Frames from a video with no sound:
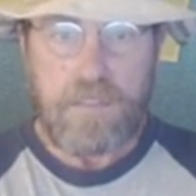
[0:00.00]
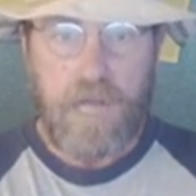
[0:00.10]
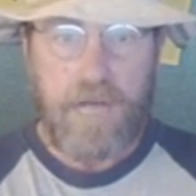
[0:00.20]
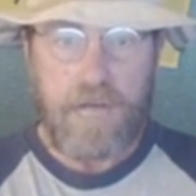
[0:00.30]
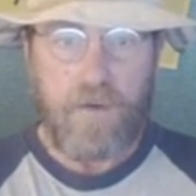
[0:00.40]

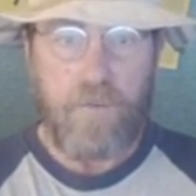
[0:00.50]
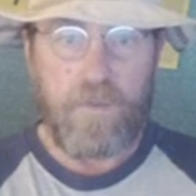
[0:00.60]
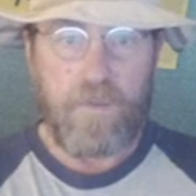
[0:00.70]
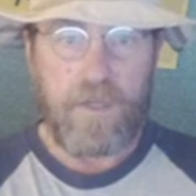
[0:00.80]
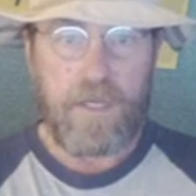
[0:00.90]
I don't
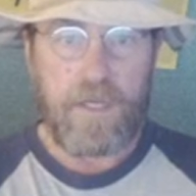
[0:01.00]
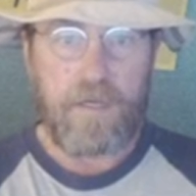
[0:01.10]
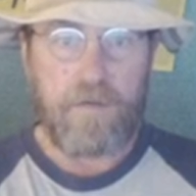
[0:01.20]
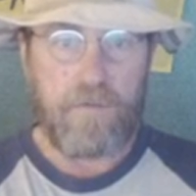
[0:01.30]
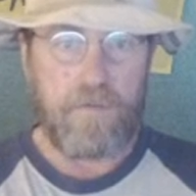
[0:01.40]
think
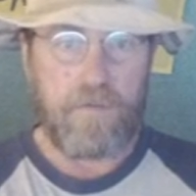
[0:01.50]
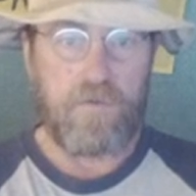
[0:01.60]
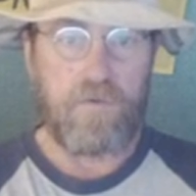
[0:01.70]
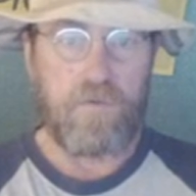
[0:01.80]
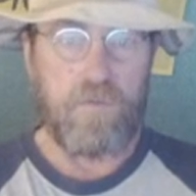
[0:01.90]

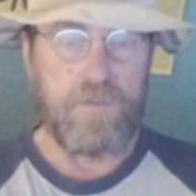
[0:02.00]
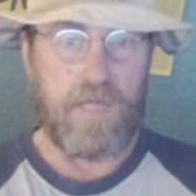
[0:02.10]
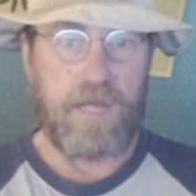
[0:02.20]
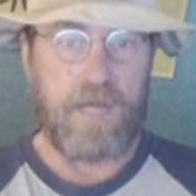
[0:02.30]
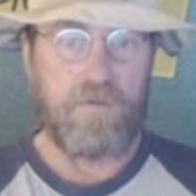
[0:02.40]
this was an
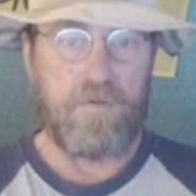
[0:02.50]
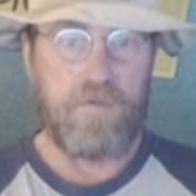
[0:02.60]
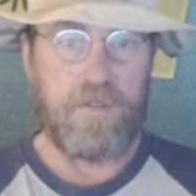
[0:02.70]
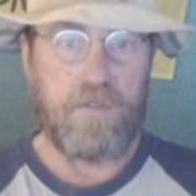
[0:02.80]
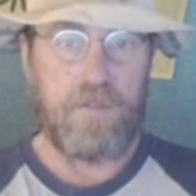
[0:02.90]
accident.